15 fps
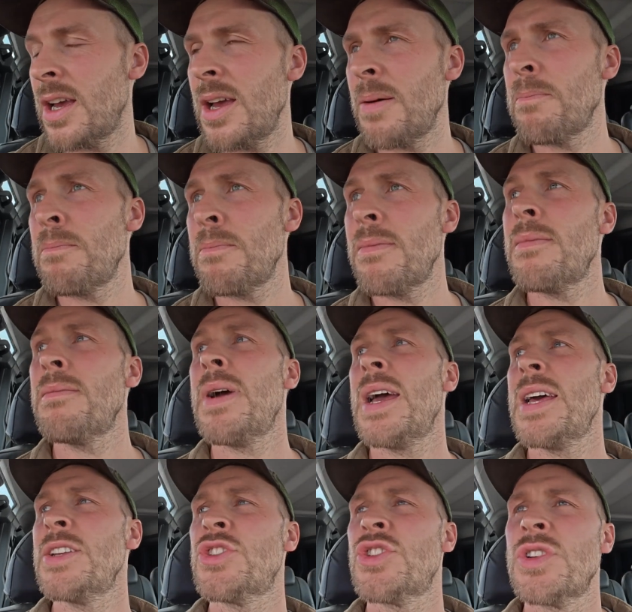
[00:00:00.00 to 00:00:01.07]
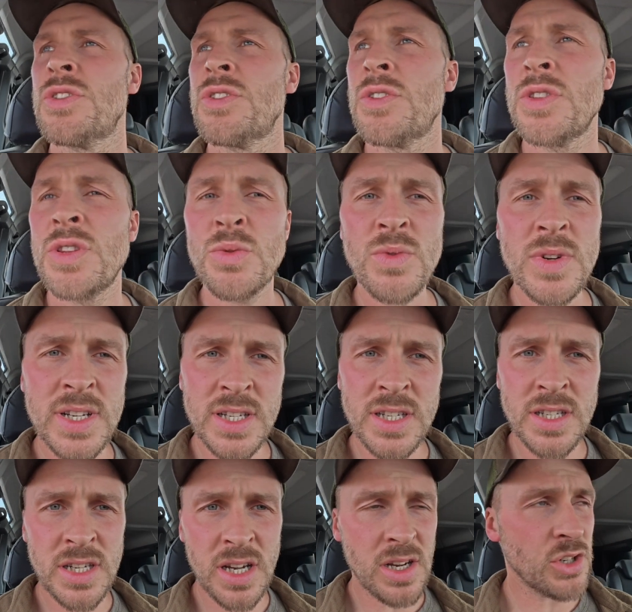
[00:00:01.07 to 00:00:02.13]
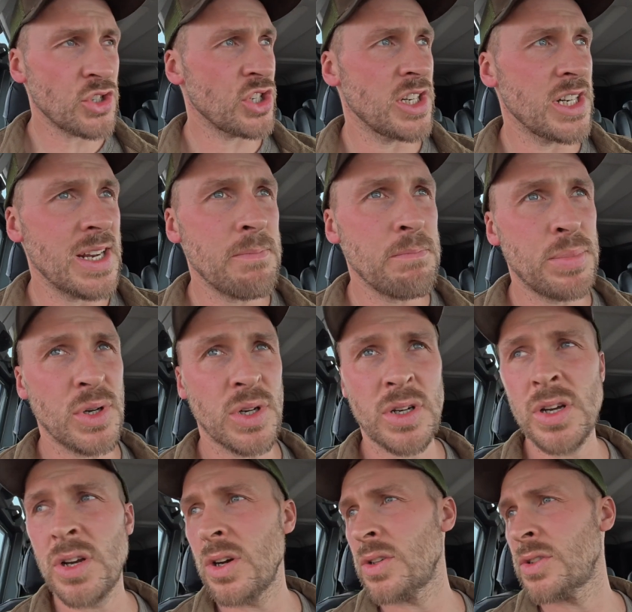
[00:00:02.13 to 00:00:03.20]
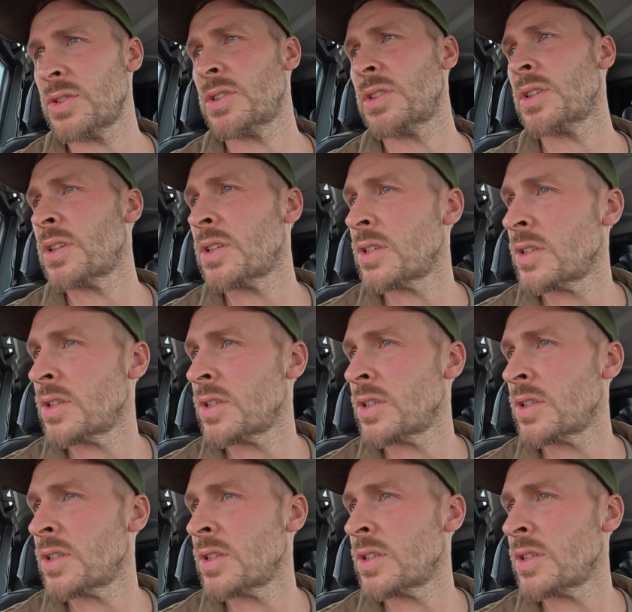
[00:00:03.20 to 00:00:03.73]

Imagine the reduction in input costs.